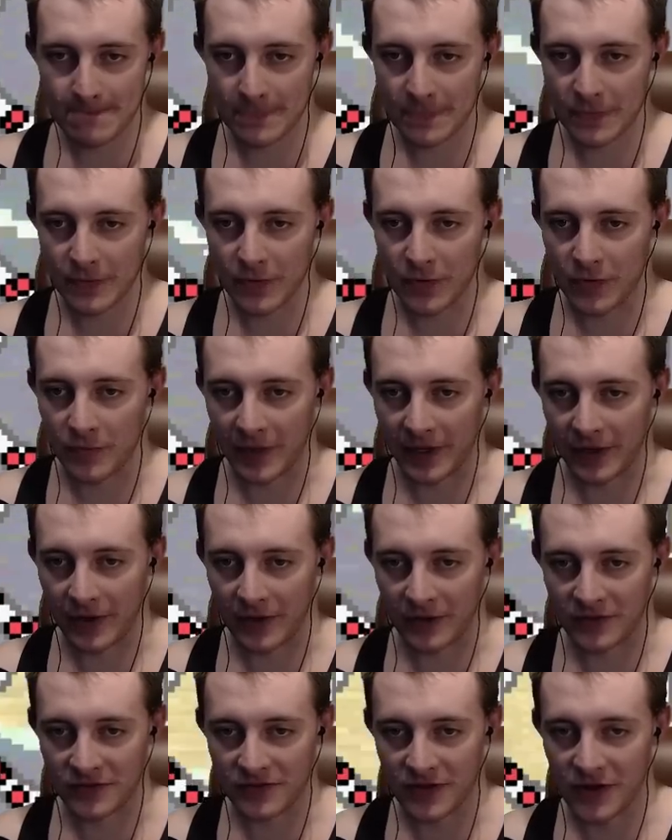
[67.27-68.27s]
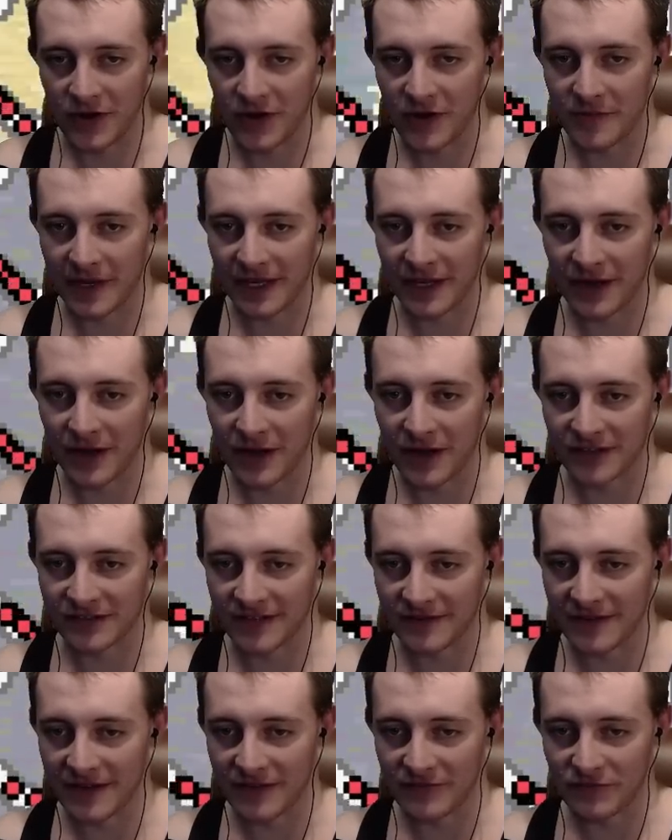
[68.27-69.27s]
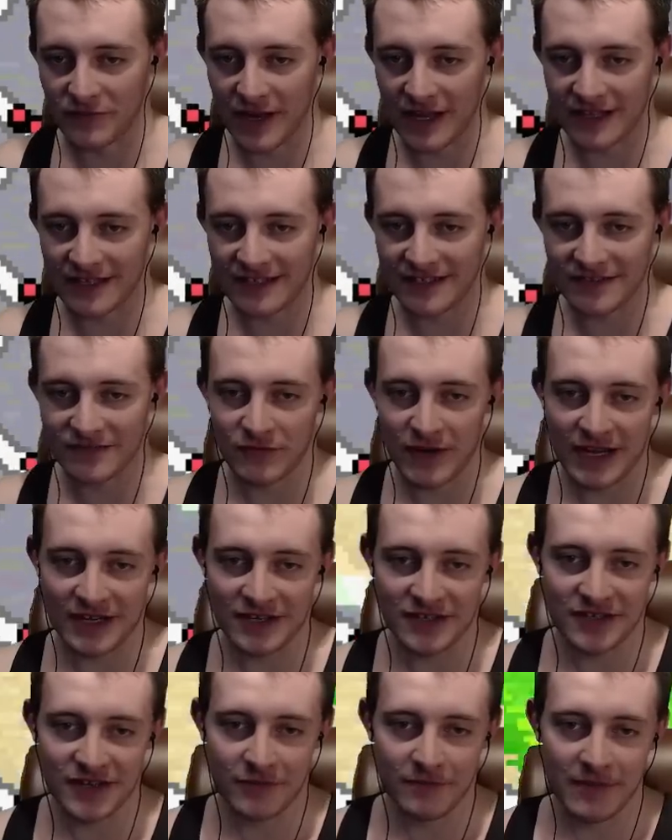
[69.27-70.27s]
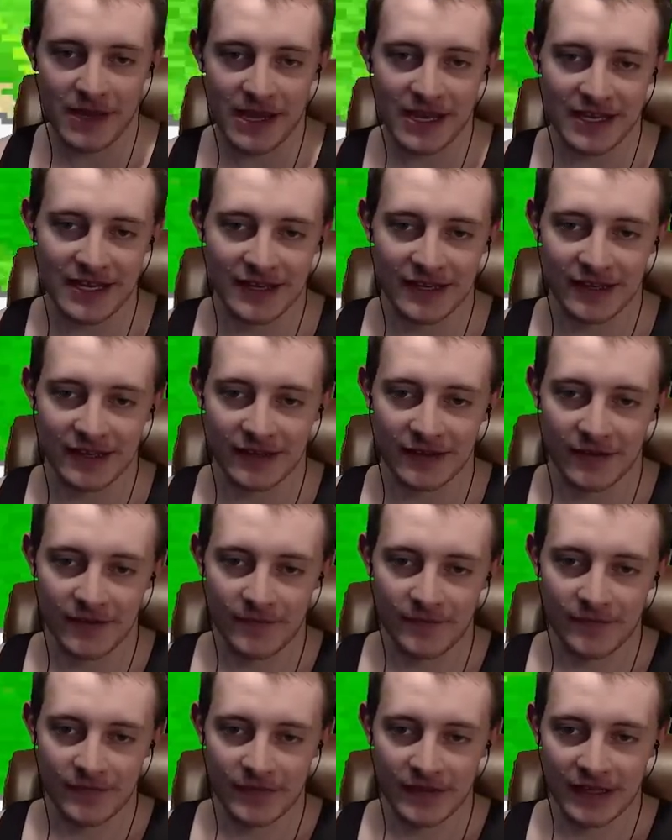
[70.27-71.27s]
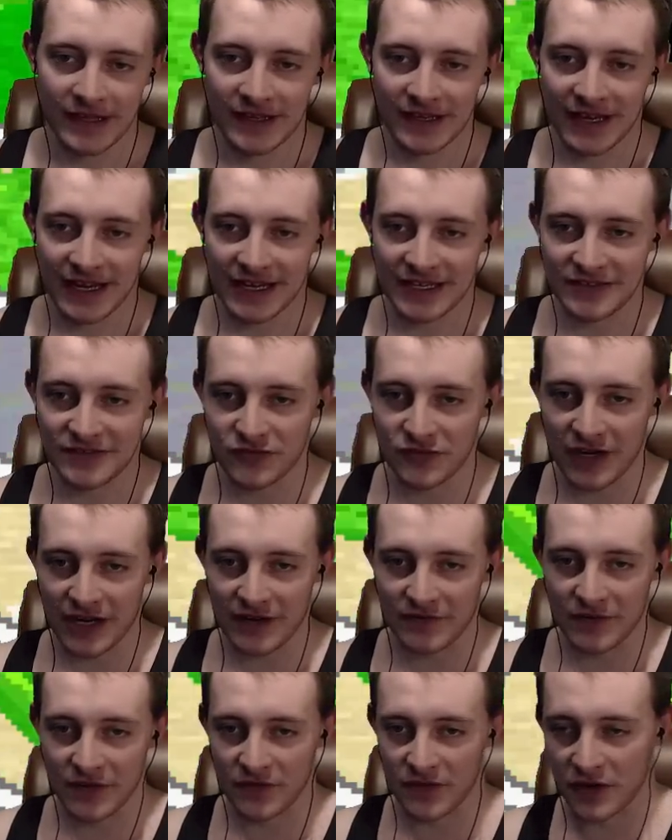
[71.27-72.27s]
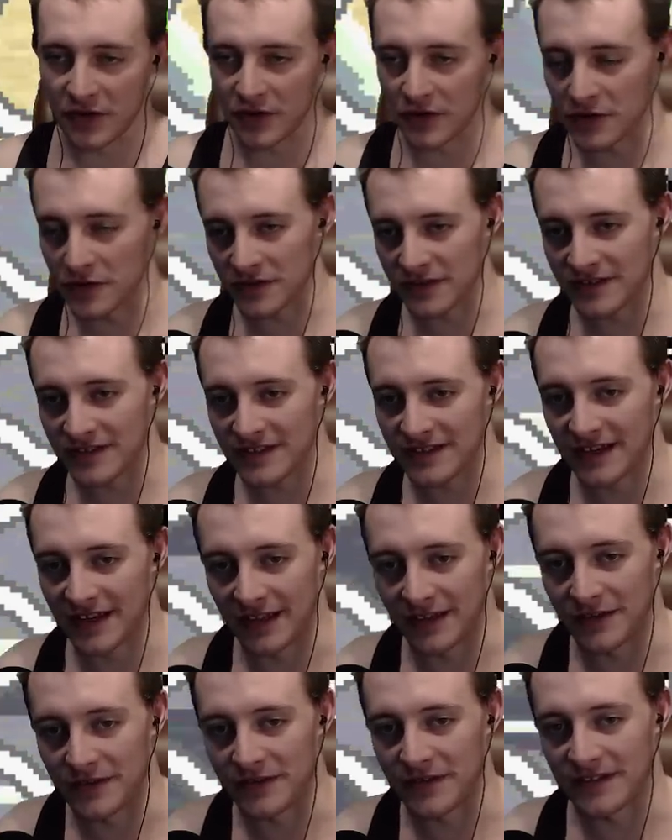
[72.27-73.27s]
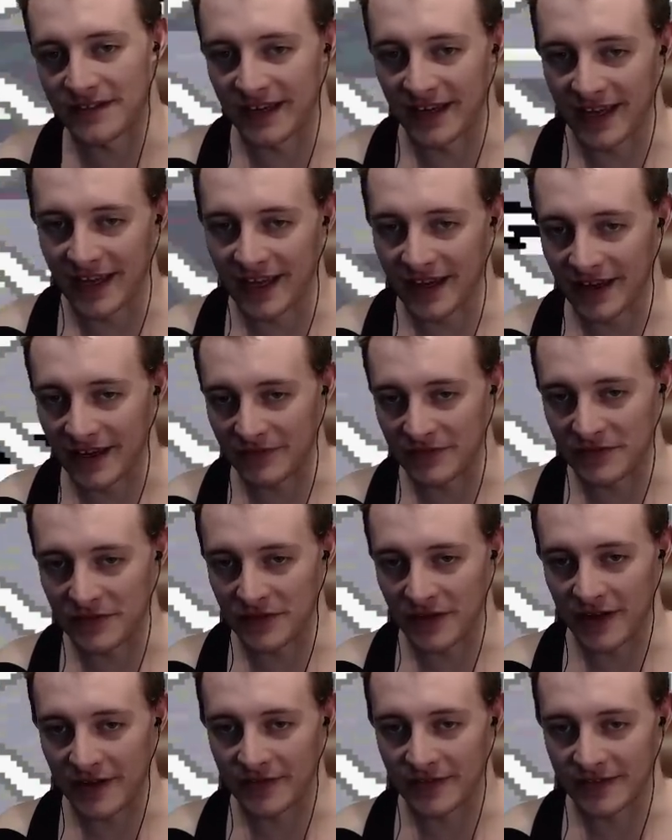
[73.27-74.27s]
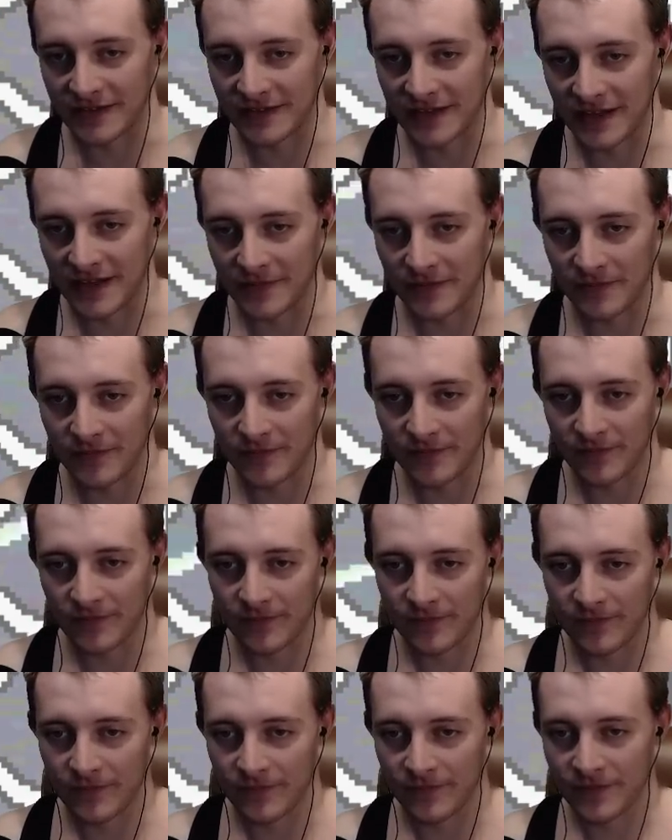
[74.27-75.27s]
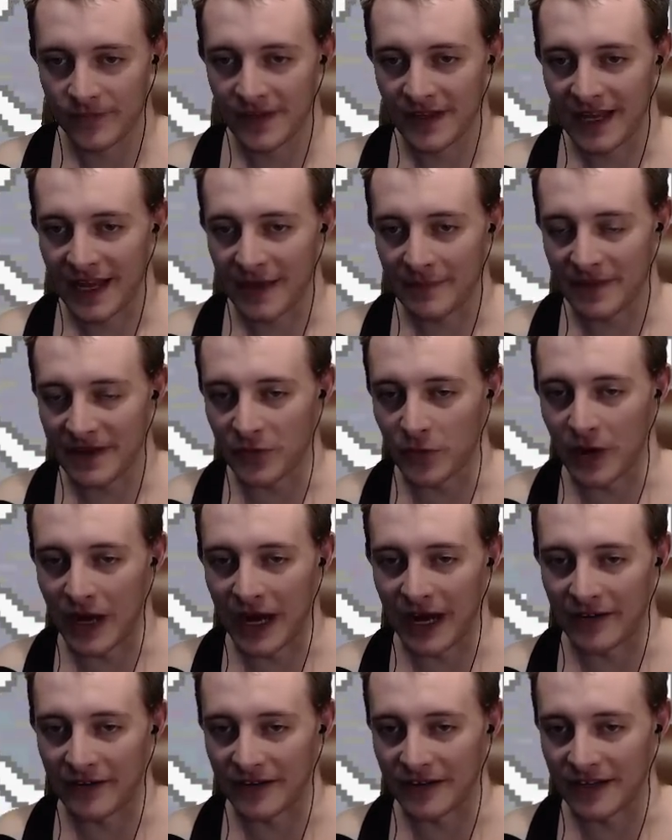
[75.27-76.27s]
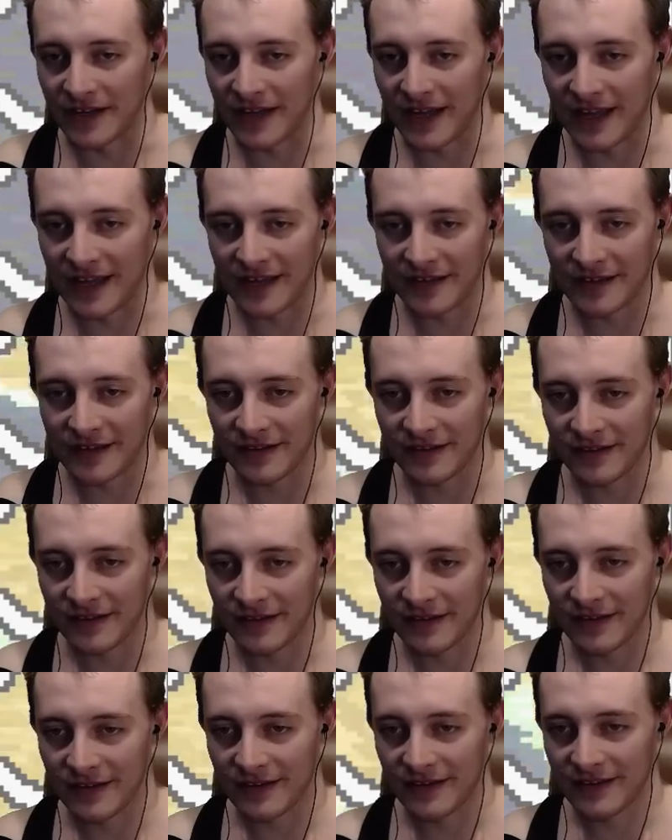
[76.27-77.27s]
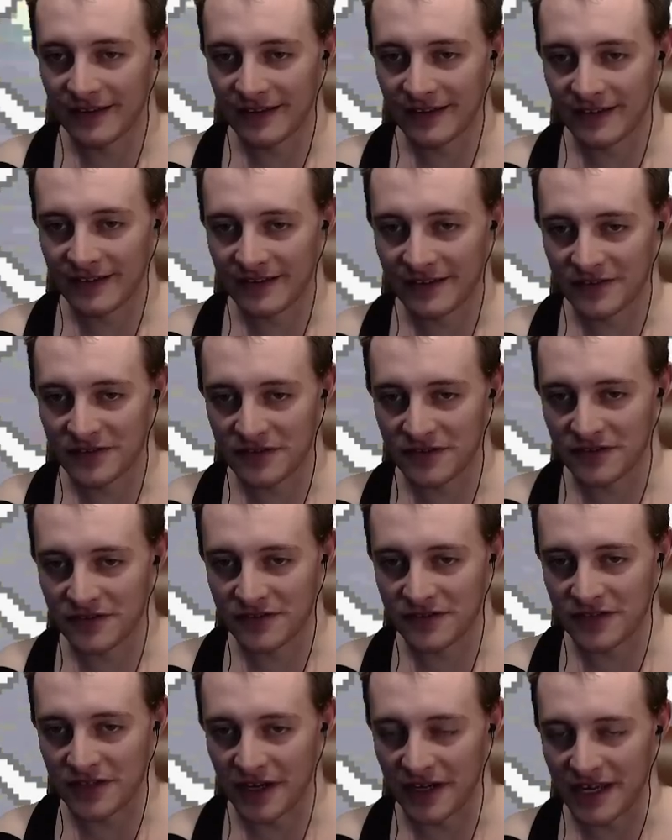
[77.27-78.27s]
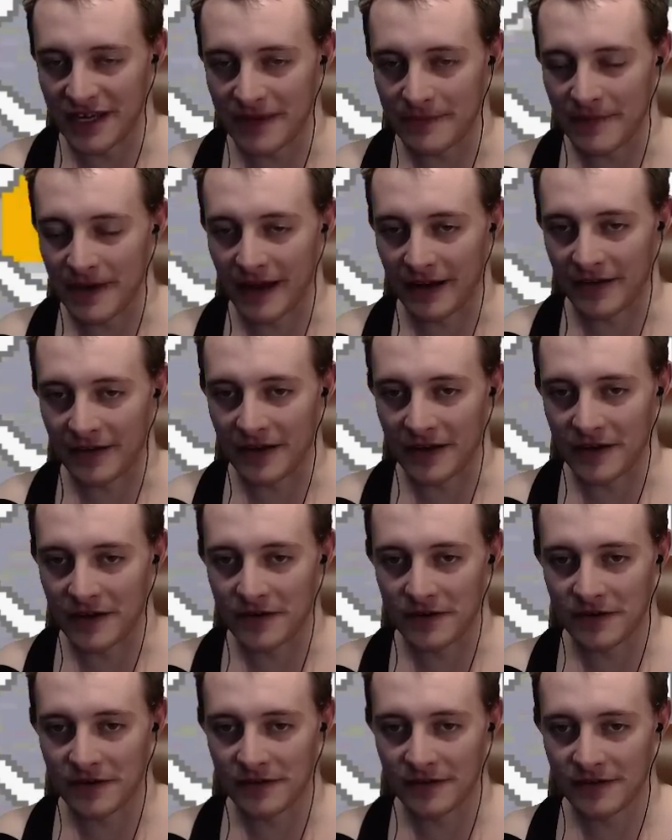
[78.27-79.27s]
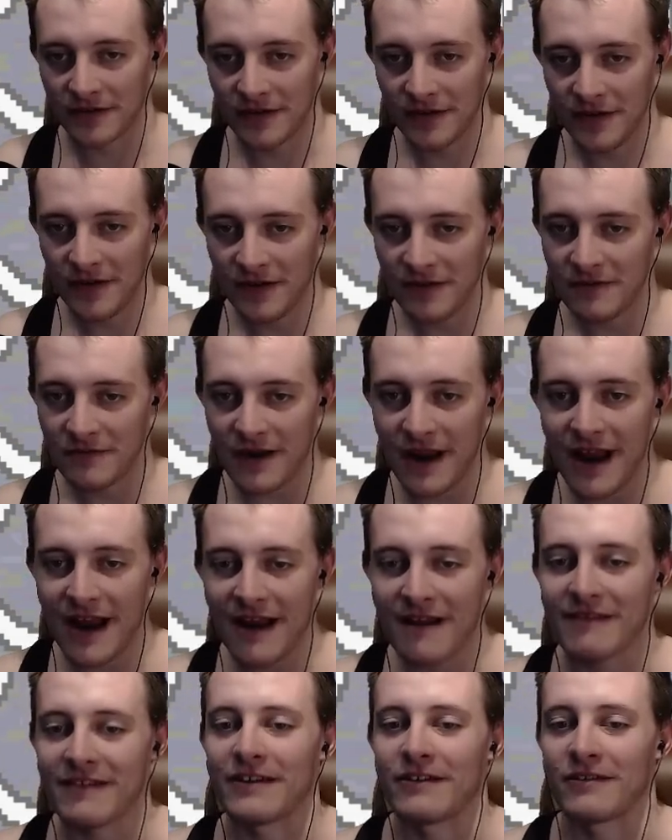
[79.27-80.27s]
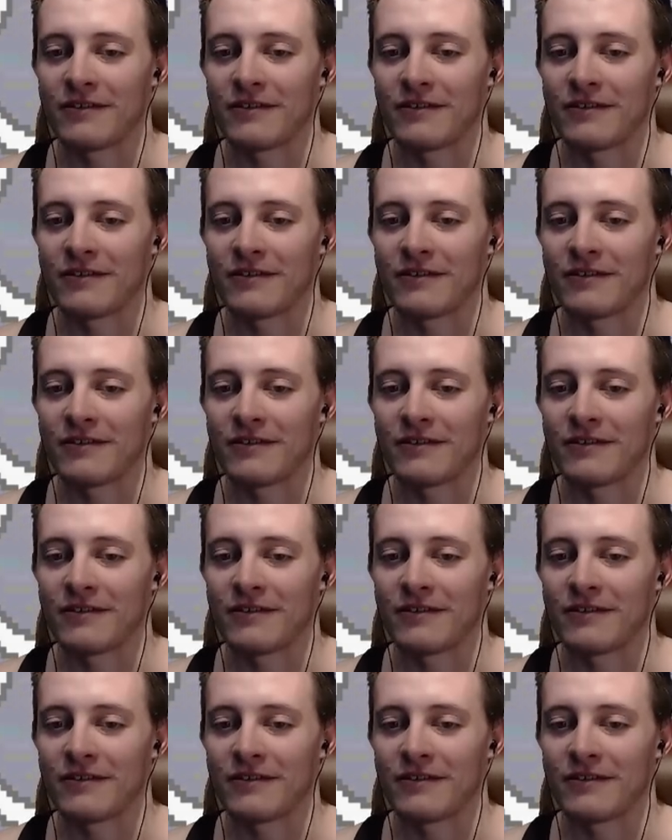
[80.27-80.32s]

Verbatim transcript: Oh my gosh! Oh my gosh! I get red. This is Red Shell Mania, and he's driving off the course. He's like a lunatic. I can't even drive in this game. I'm being wary today. Chunky Mario. Mario.